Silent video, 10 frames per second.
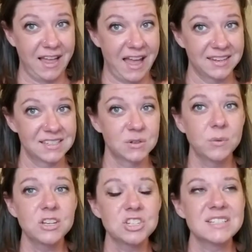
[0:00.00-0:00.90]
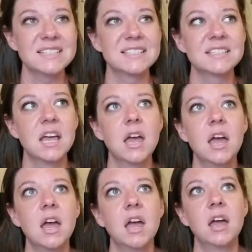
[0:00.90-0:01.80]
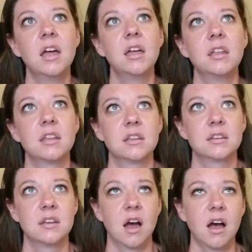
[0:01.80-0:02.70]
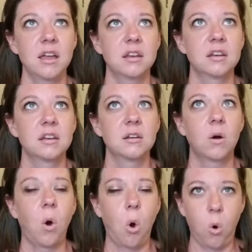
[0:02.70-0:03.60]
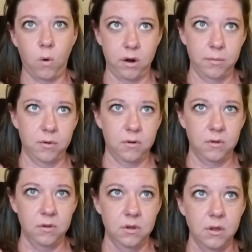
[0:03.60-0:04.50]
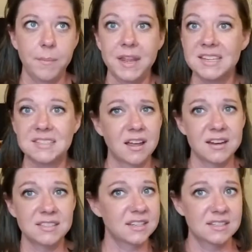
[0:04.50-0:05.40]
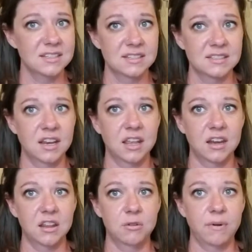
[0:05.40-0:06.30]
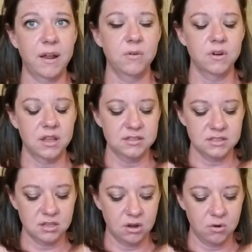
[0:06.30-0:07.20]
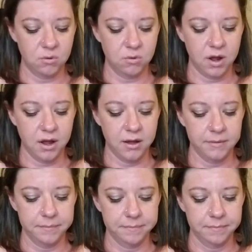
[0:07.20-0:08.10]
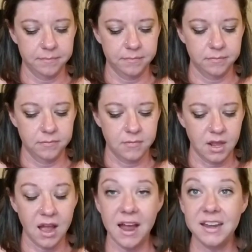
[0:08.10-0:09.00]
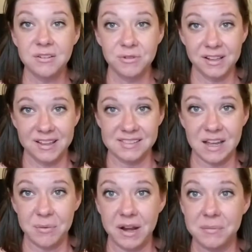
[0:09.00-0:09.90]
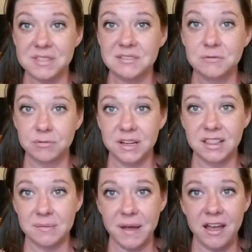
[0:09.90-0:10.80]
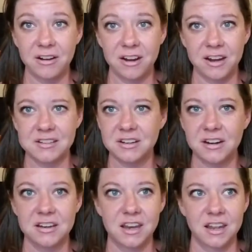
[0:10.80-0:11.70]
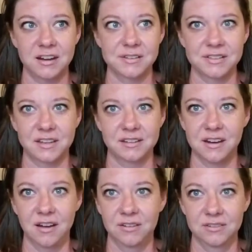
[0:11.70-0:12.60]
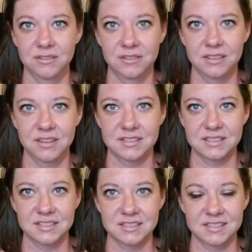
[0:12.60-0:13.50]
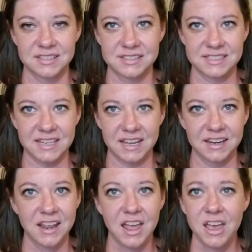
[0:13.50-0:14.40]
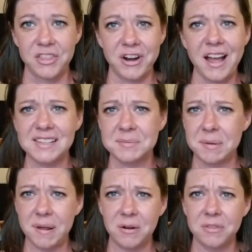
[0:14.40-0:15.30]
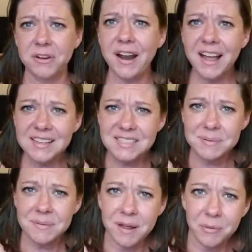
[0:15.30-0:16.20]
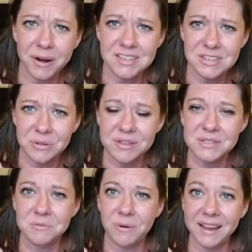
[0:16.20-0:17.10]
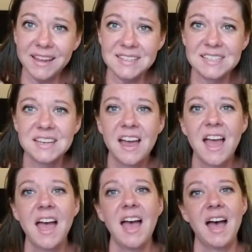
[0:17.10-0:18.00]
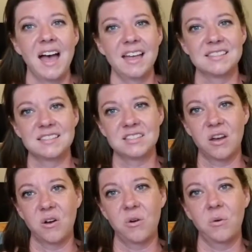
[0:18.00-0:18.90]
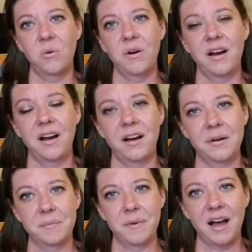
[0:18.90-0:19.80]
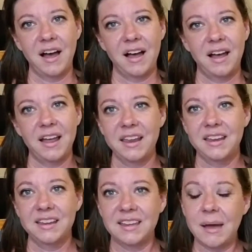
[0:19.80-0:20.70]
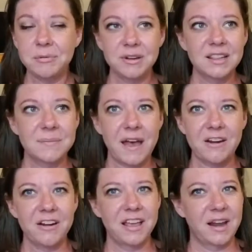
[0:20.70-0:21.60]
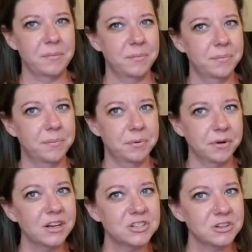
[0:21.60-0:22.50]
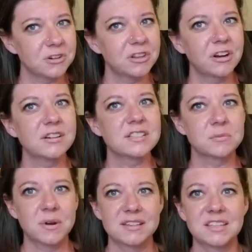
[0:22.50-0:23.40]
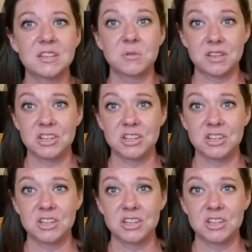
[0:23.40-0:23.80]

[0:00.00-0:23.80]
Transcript: flat, which is not horrible, but it's not as easy as knitting it in the round. And so I didn't realize that when I was reading the pattern and I started knitting it, and I was like, no, this is insane. There has to be a better way to do this, right? And so I kept reading the pattern, and I'm pretty sure there are some ways that